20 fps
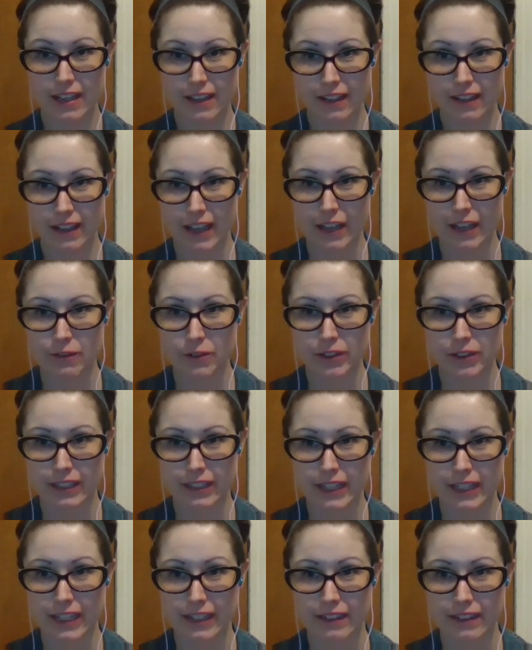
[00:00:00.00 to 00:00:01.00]
And
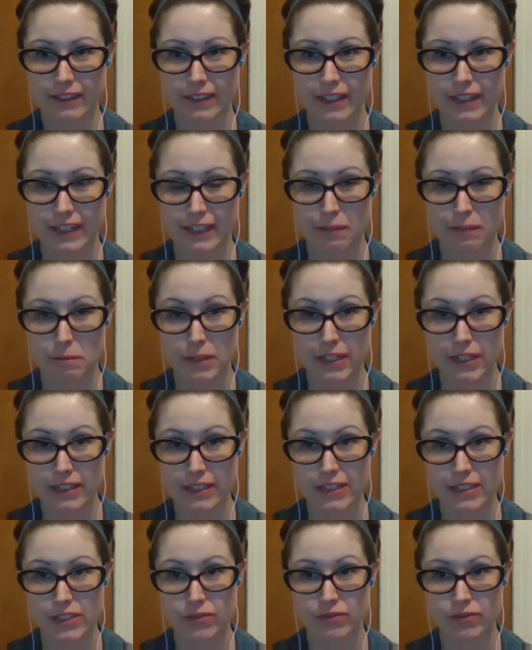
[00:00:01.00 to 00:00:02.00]
really, it can be
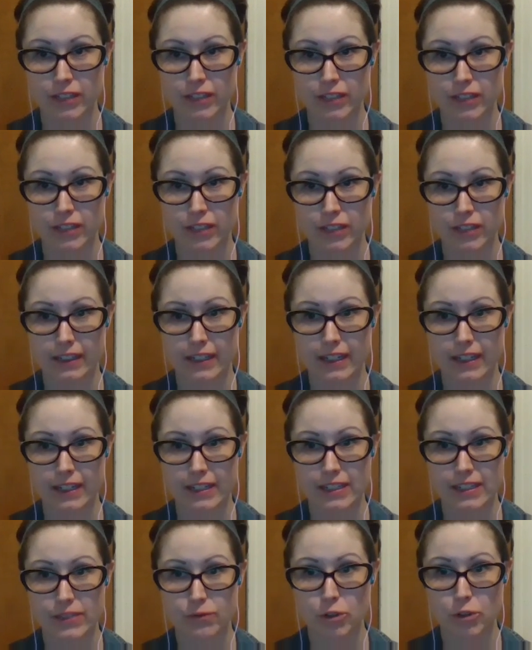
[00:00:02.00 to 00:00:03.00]
as long
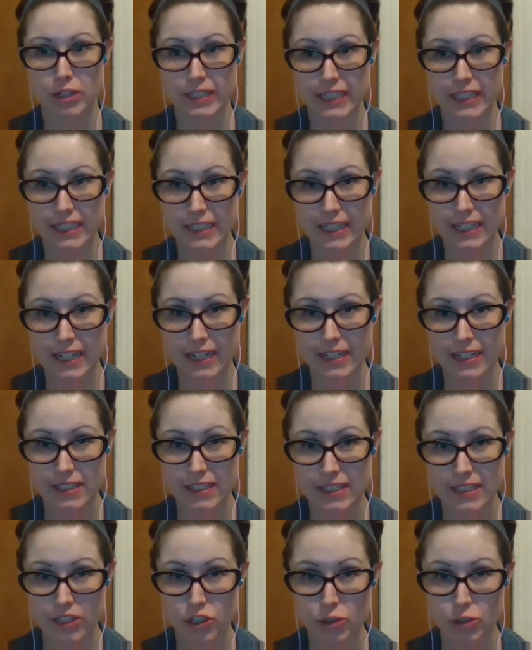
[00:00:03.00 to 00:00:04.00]
as 14 days
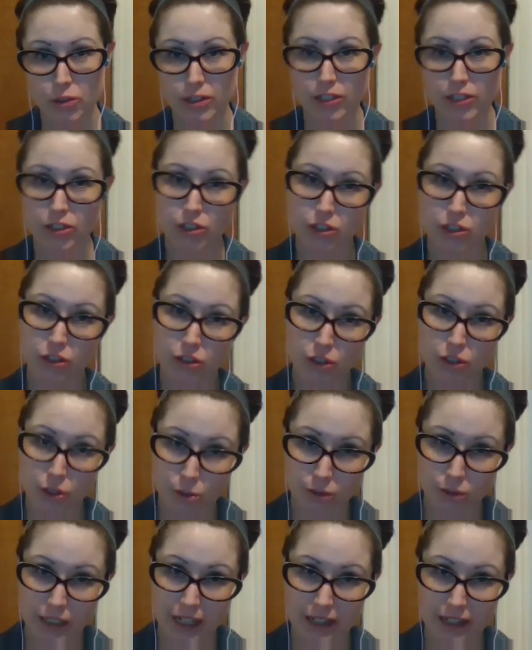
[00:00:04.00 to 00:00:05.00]
and as short as
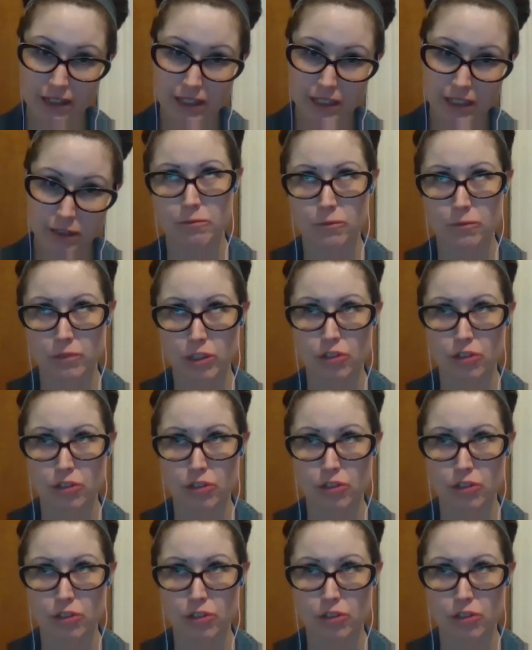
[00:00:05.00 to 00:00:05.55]
2 days.